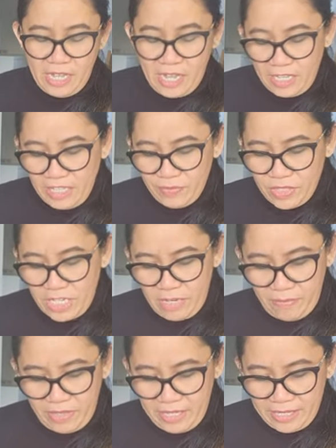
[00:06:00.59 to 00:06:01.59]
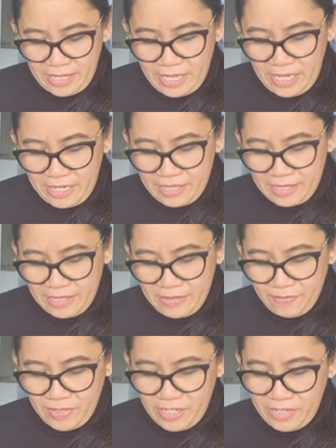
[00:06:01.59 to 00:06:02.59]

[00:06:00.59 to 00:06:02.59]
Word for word: I love to keep these things, you